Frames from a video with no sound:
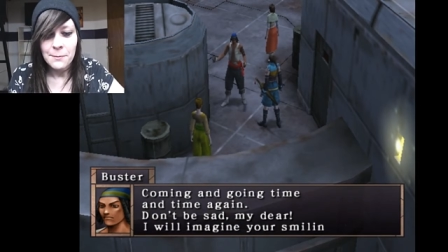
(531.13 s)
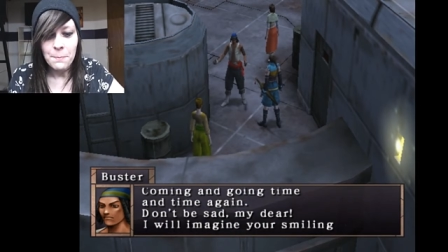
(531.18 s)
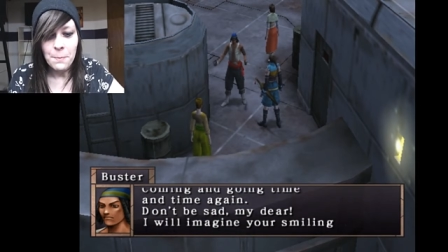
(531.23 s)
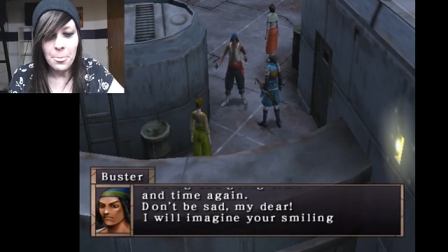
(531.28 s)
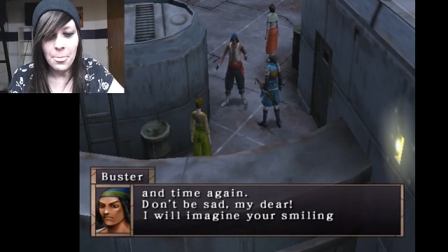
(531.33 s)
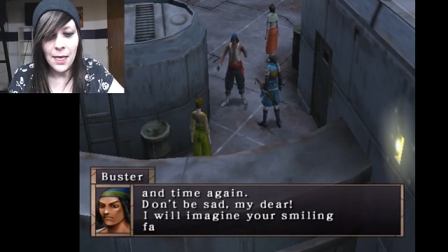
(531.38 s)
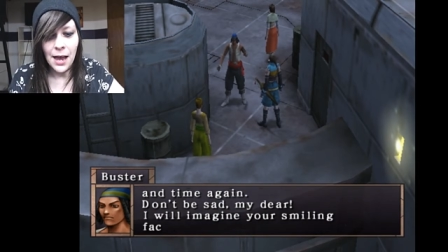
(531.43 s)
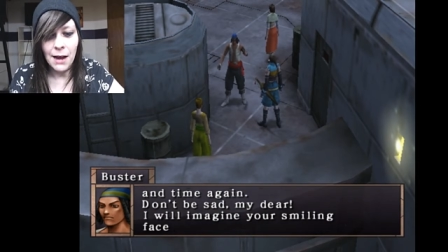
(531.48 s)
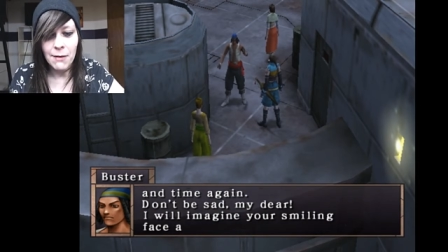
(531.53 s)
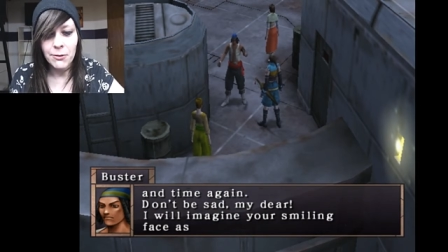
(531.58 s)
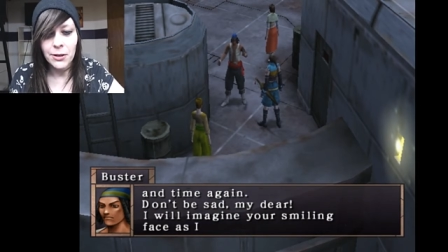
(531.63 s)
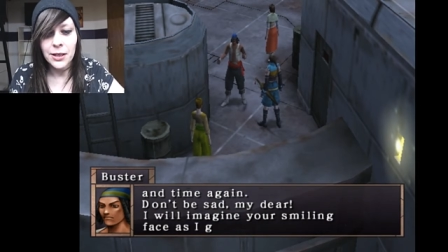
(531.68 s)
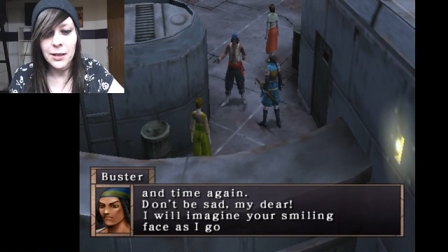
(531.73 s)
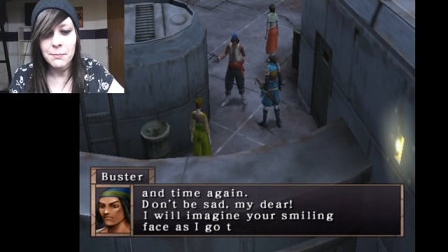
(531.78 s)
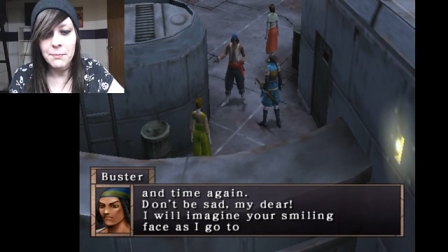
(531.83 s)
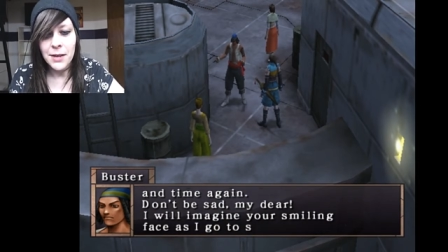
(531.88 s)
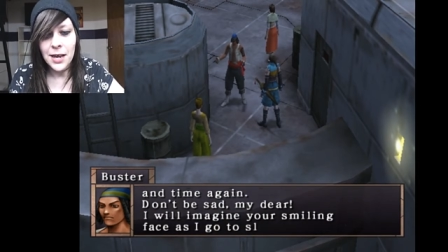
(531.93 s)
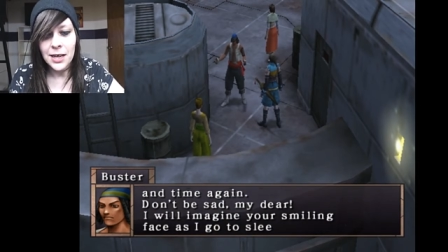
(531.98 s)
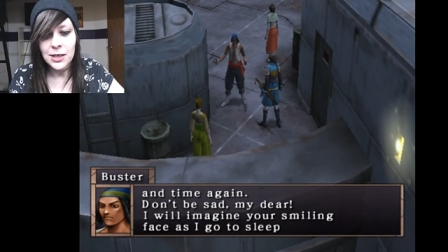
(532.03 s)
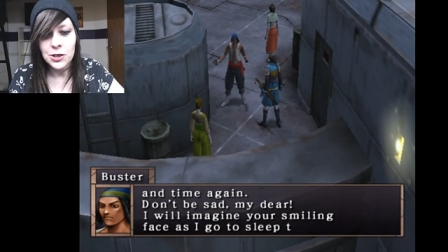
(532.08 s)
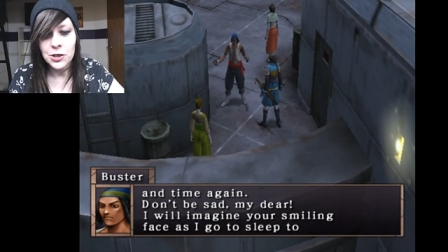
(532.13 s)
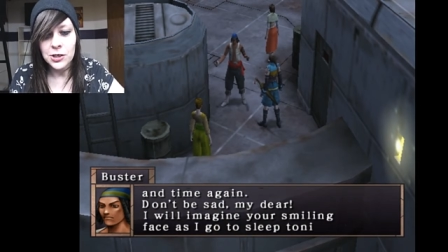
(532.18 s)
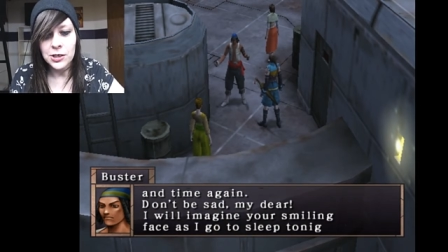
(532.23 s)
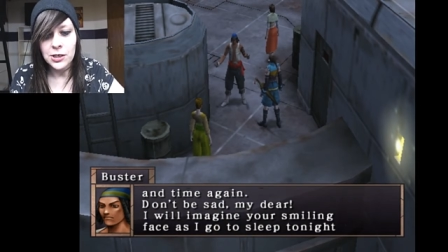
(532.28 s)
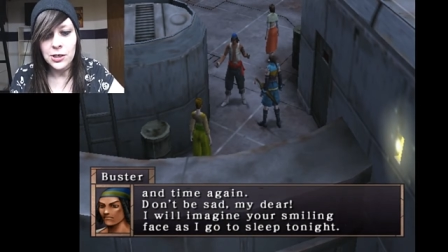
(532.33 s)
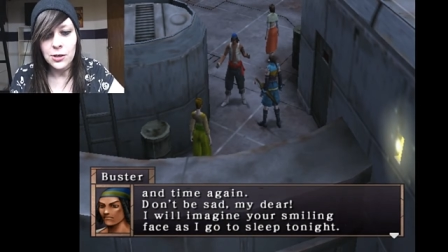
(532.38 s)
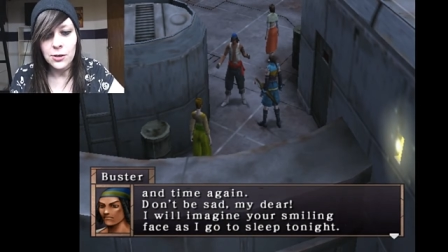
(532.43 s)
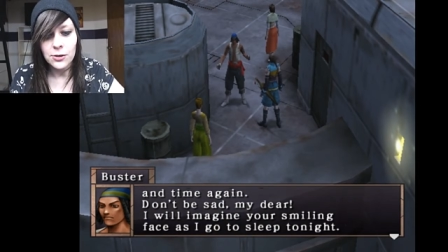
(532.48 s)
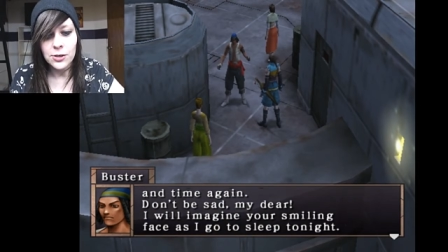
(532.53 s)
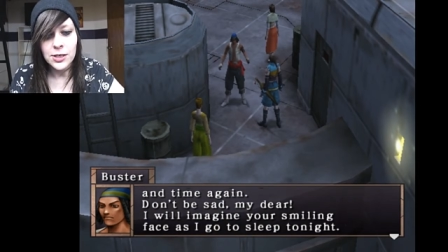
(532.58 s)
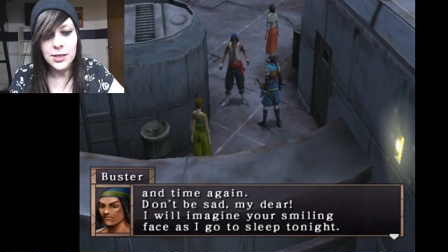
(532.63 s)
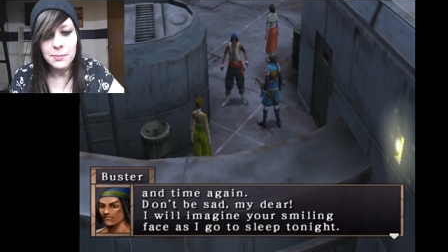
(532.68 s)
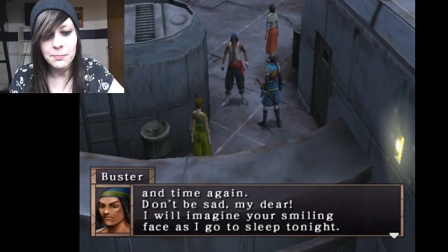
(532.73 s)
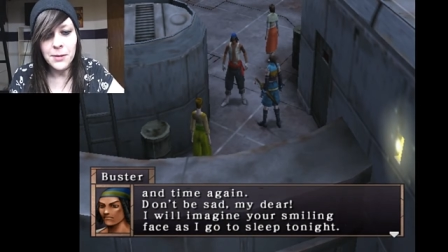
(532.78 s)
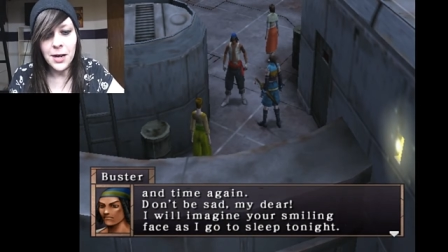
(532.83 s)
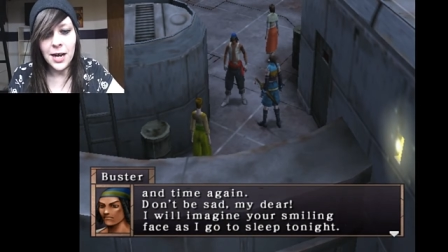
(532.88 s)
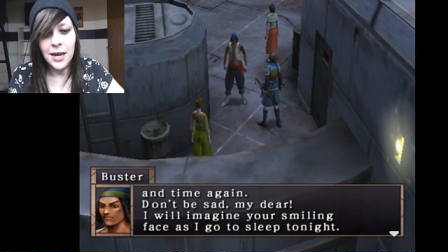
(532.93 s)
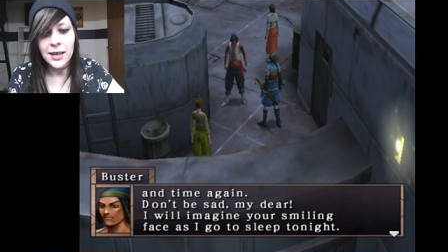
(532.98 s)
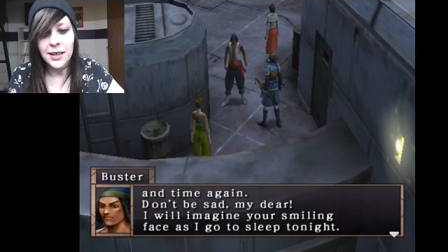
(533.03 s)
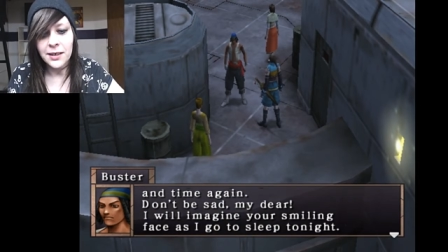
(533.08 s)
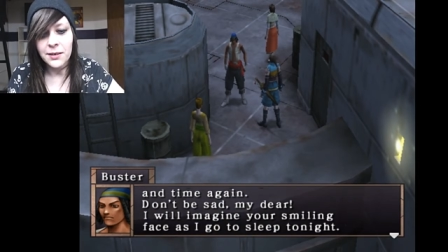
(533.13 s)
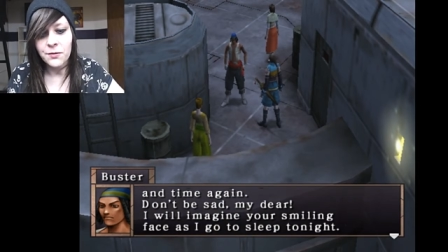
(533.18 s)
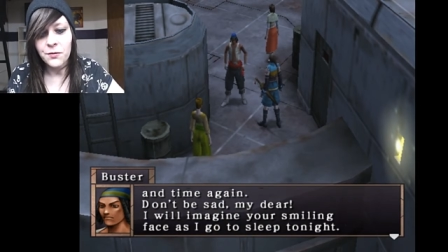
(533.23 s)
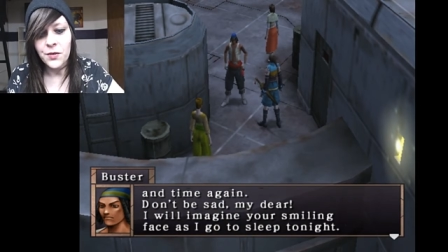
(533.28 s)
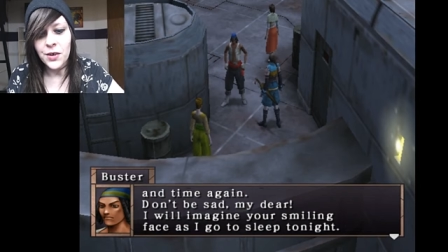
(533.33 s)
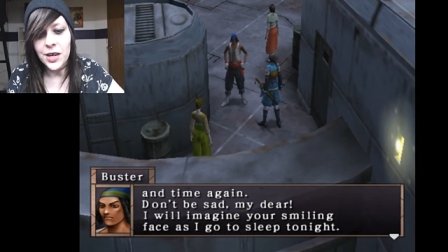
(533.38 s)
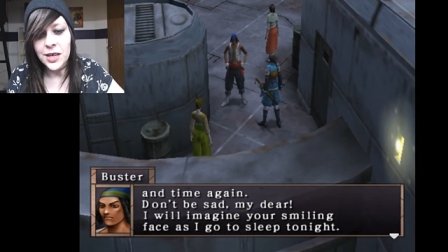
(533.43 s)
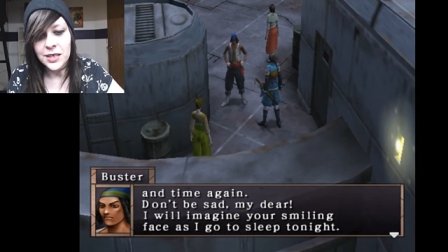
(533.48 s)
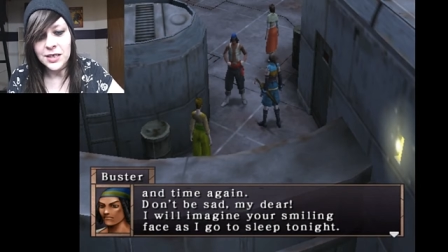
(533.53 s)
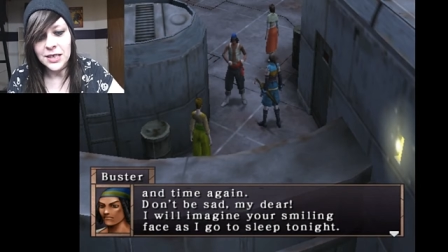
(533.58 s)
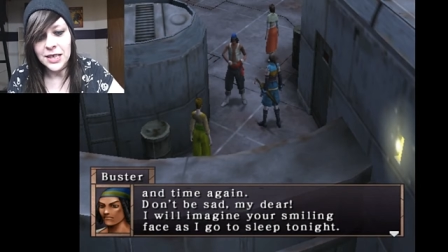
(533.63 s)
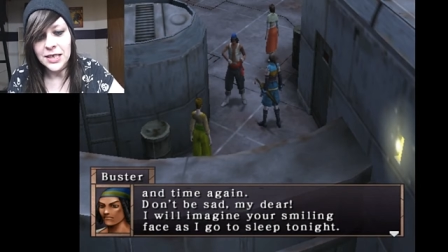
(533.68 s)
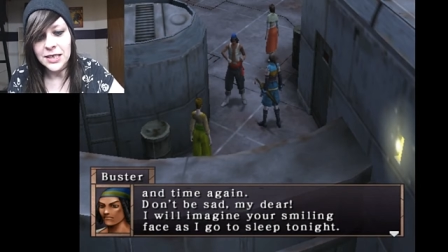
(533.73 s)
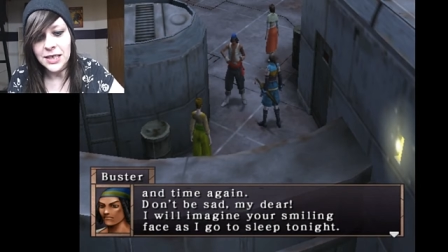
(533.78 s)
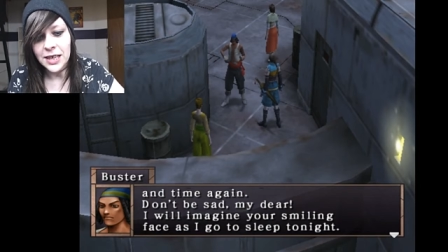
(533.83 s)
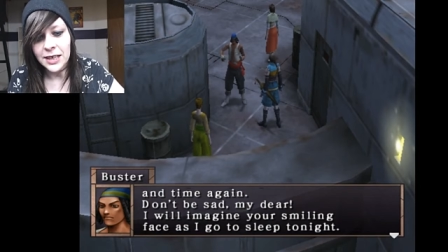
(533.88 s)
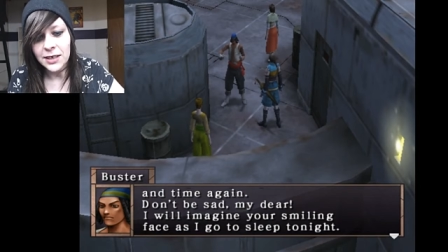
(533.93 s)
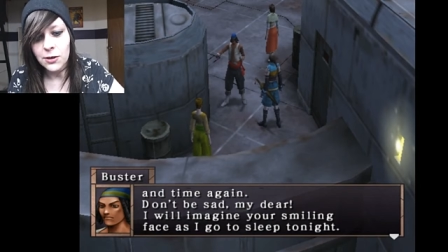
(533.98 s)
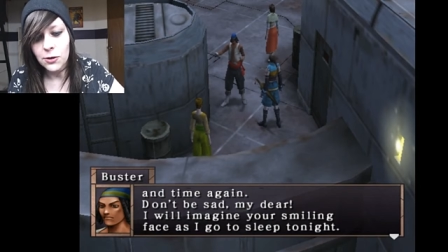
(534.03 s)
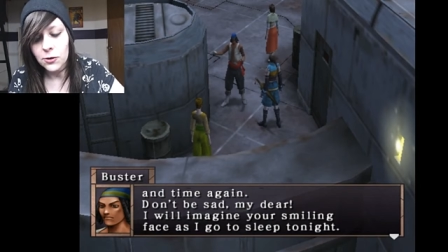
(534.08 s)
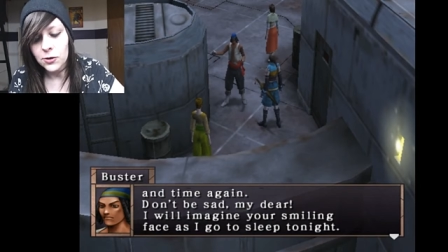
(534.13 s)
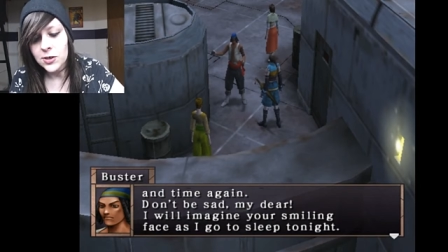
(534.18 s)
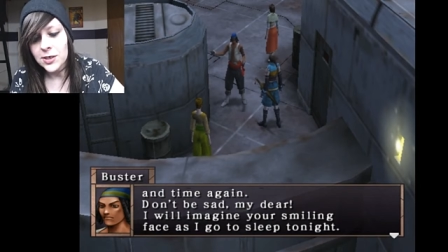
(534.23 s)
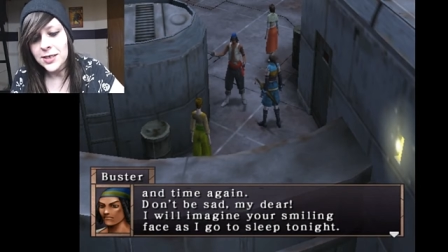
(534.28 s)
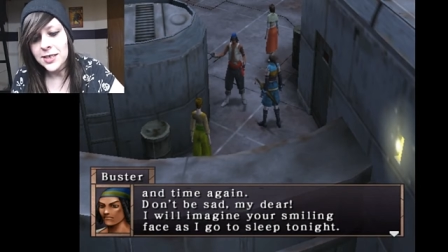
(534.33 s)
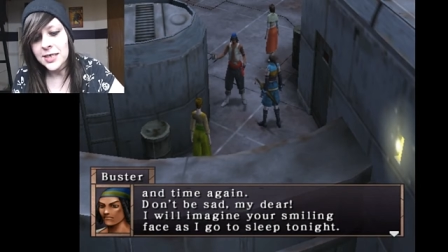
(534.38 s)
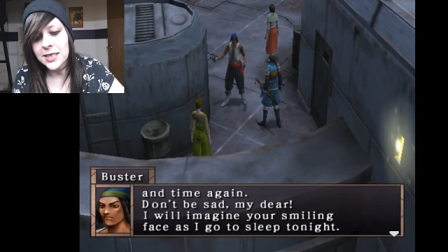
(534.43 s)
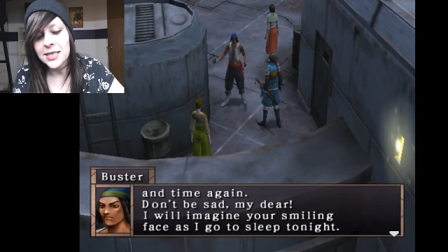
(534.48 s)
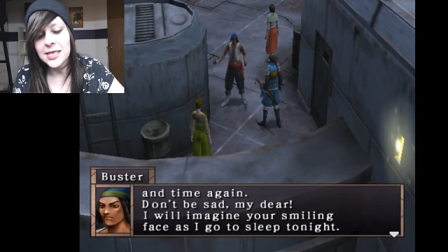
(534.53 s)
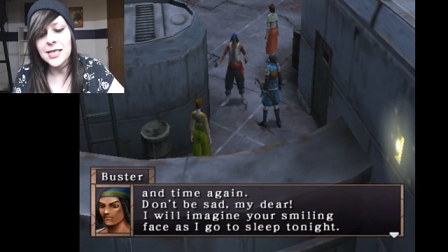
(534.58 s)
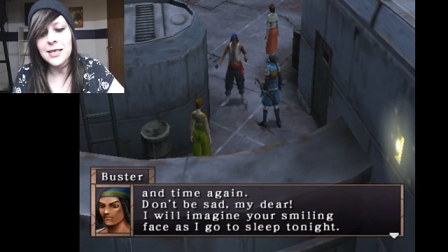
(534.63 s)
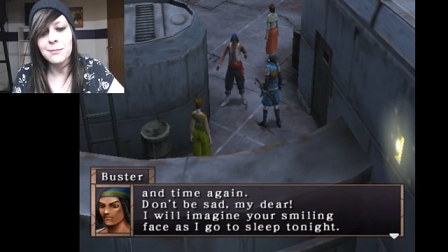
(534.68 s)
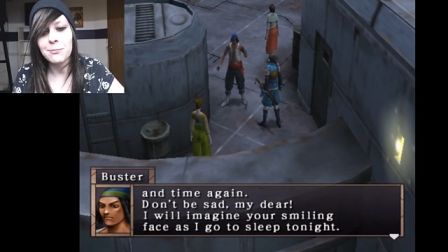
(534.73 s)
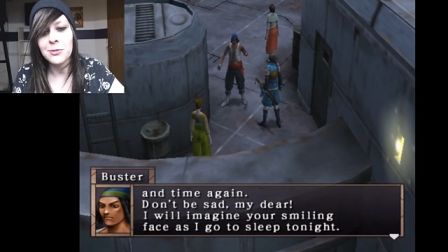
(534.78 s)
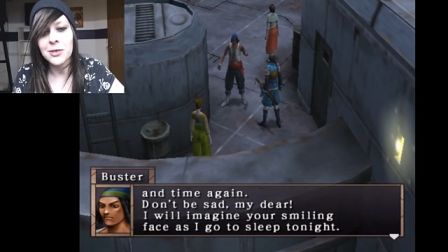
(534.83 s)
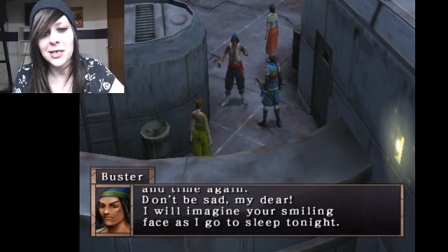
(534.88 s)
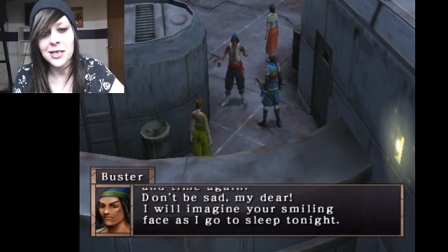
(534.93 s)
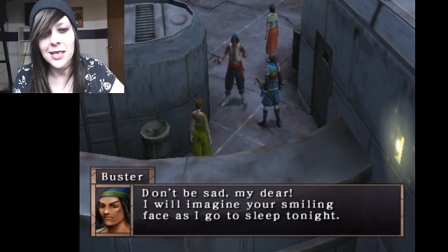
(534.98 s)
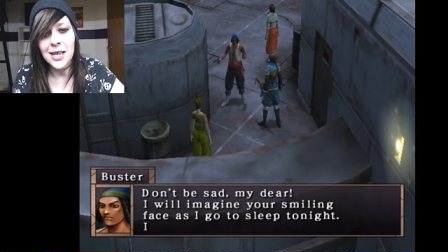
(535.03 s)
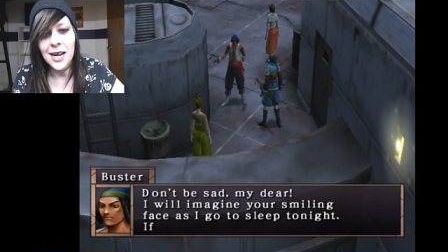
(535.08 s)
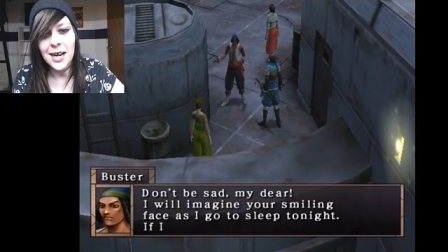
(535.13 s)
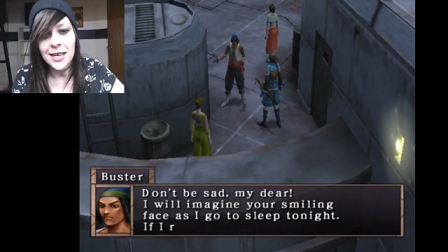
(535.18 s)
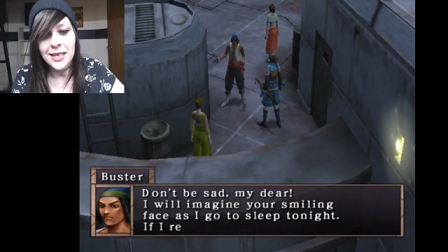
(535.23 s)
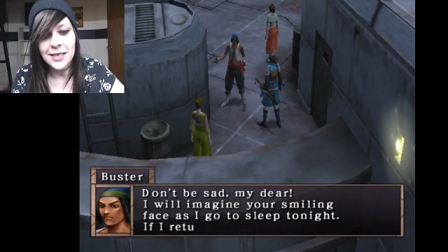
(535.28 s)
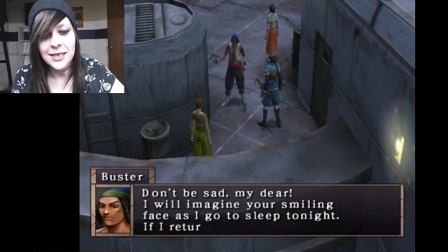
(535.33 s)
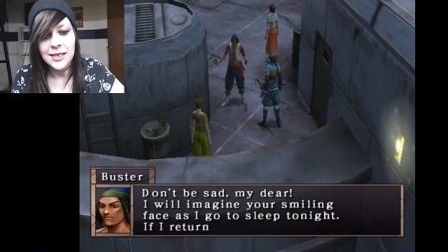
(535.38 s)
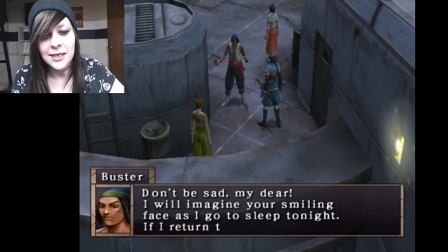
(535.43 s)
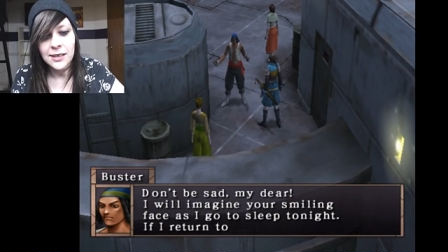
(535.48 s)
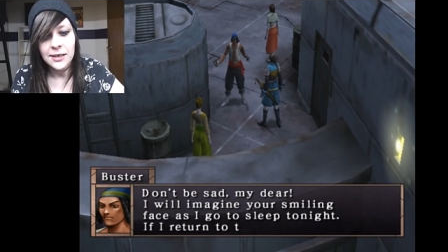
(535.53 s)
I will imagine your smiling face as I go to sleep tonight.